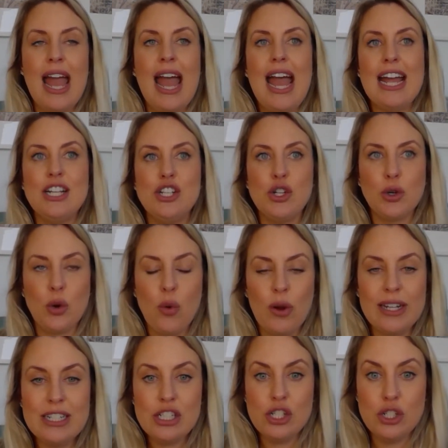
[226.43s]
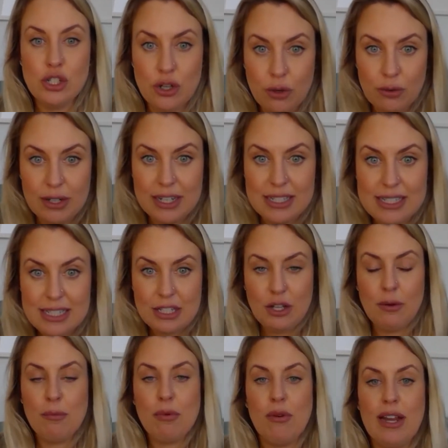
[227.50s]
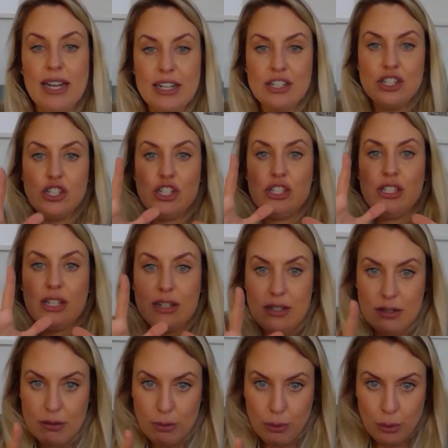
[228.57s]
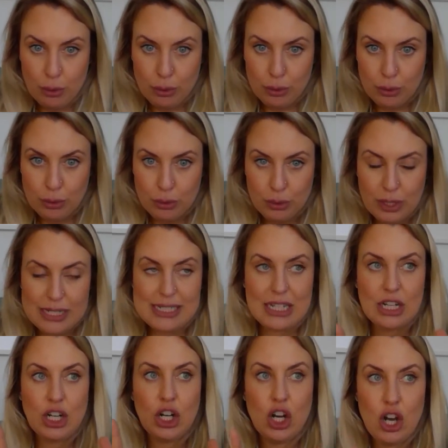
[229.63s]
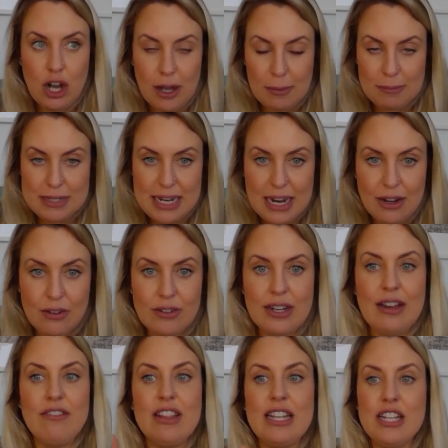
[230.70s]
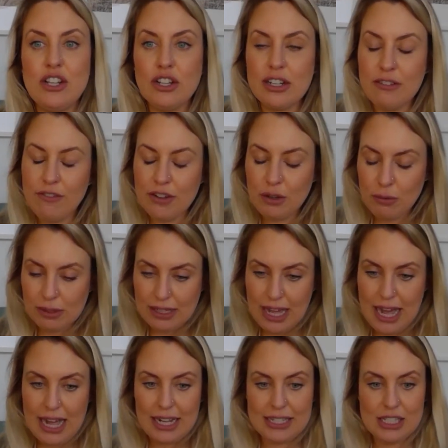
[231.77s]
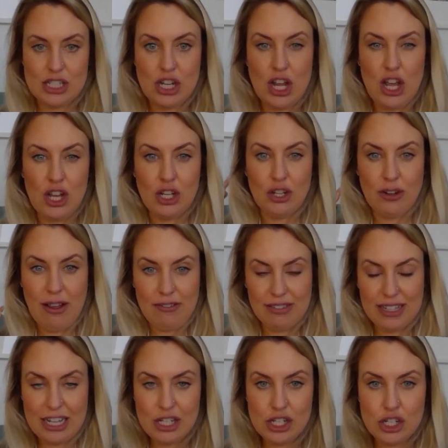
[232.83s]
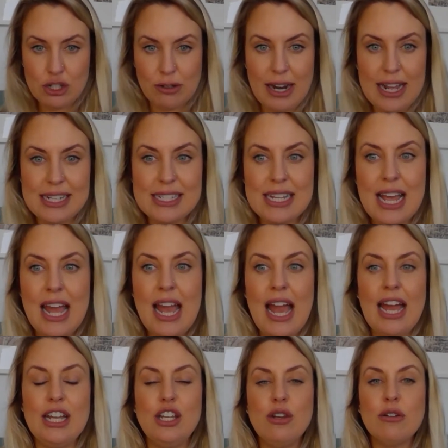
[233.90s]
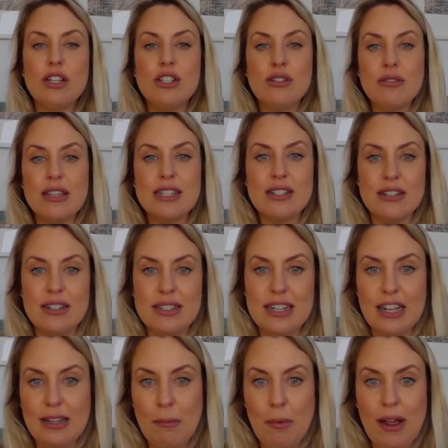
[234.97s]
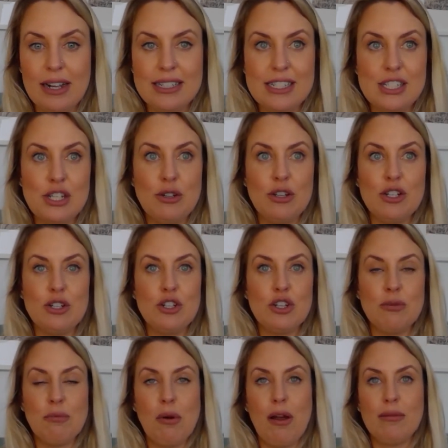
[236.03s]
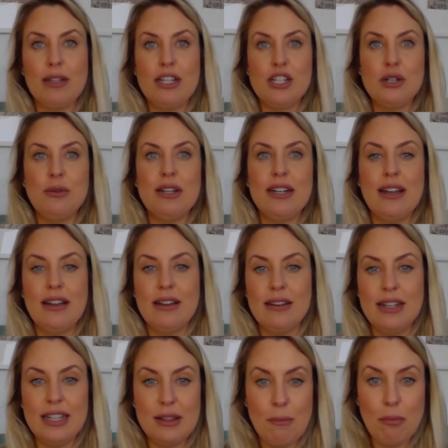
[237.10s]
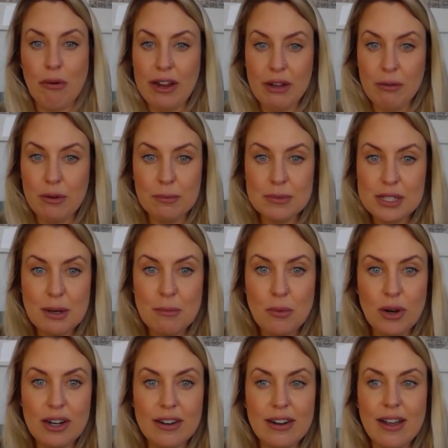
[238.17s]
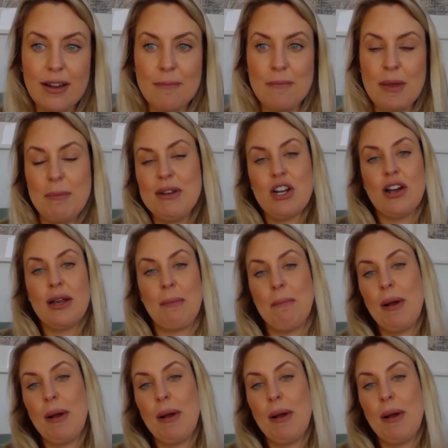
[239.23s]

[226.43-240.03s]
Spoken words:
and you're going to notice your brain is just going to calm down. Everything, you're going to feel relaxed. You have less stress, and you can do this on a daily practice. You can probably do it in the break room somewhere, maybe not in